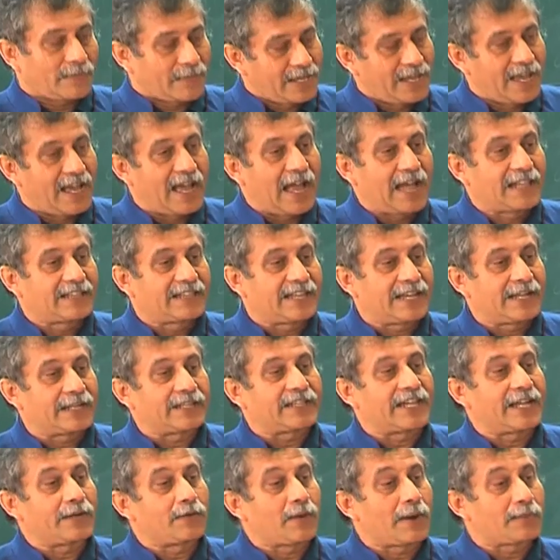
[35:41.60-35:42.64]
Yeah, and then,
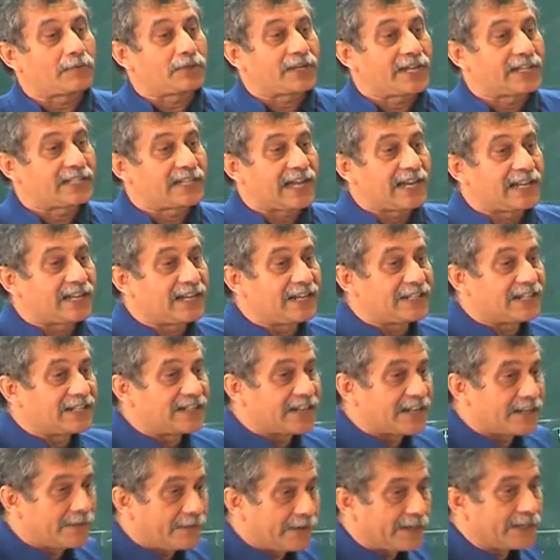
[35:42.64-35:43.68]
then we have to take the analytic
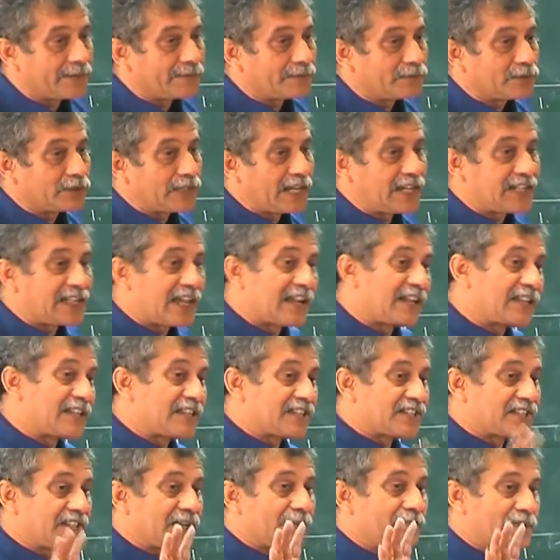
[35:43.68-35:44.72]
derivative. So that is another
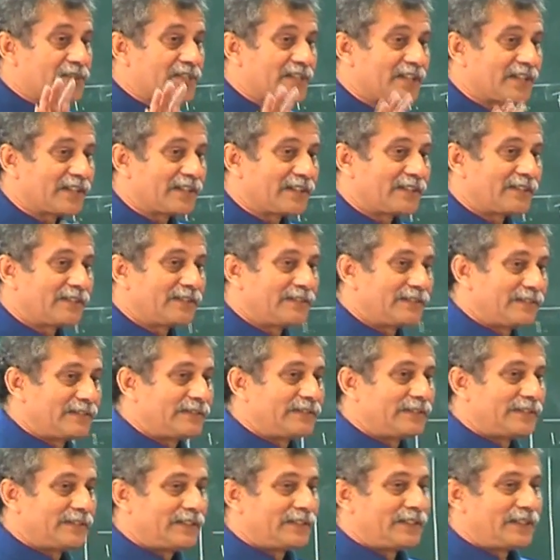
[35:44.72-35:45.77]
step is there
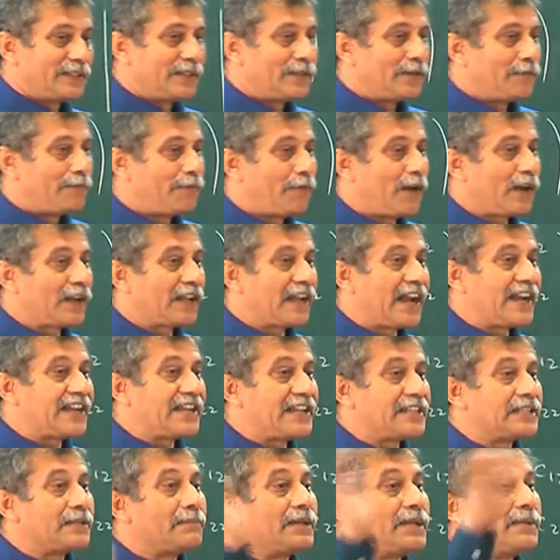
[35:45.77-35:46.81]
for
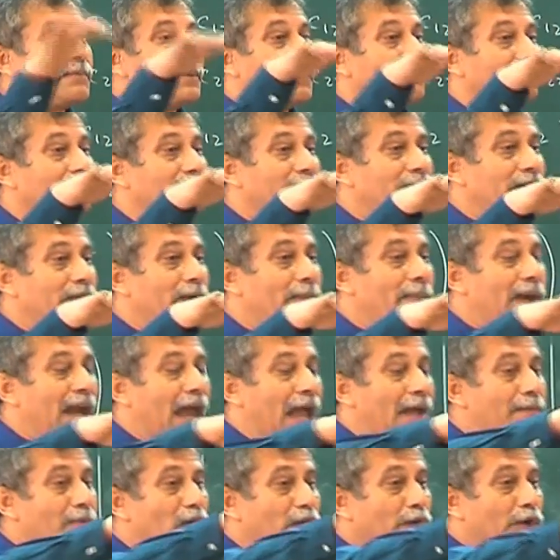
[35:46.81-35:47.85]
getting the minimum. But
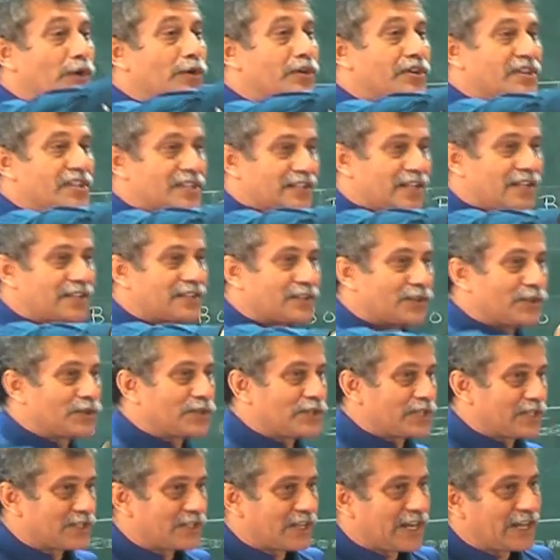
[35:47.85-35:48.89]
I am not going to discuss those
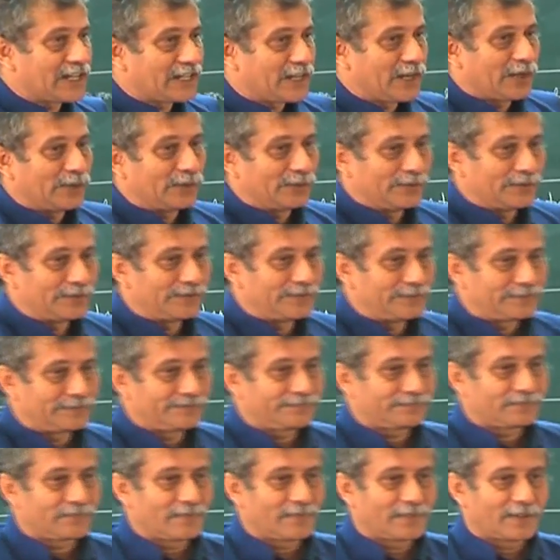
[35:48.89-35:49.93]
things right now.
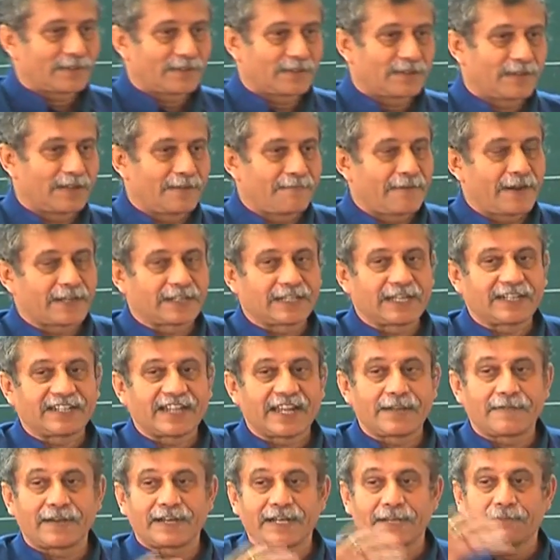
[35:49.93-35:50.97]
In fact, the
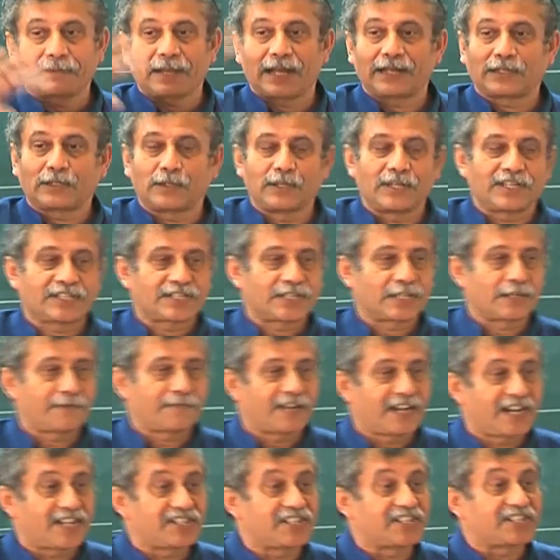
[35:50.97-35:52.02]
derivative calculation of
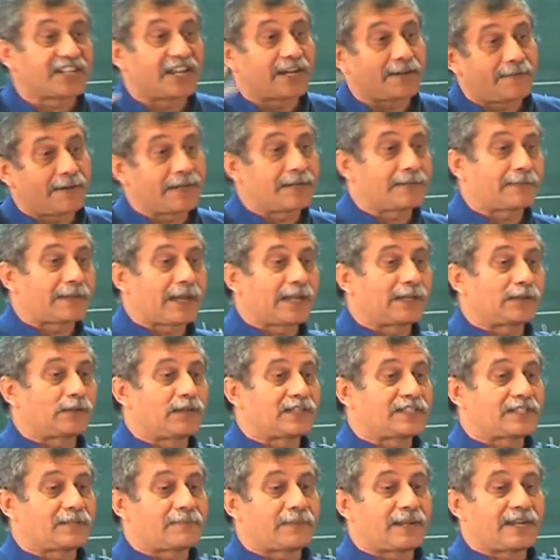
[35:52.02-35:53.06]
energy derivative
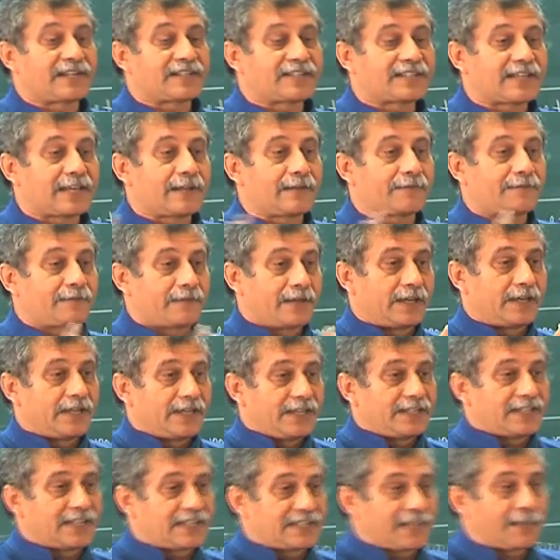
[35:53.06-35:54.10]
calculation by itself
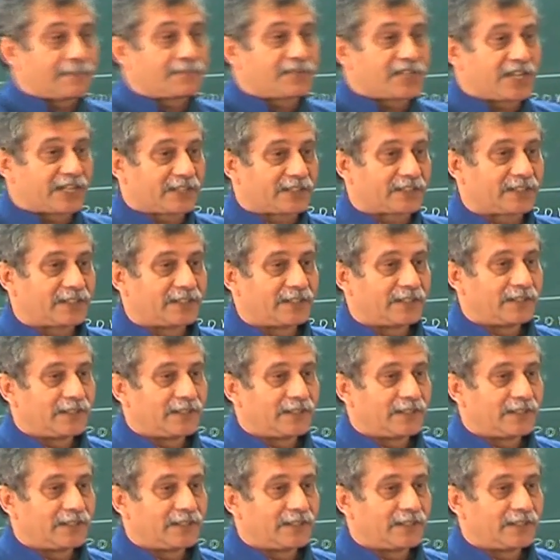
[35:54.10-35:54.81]
is a subject.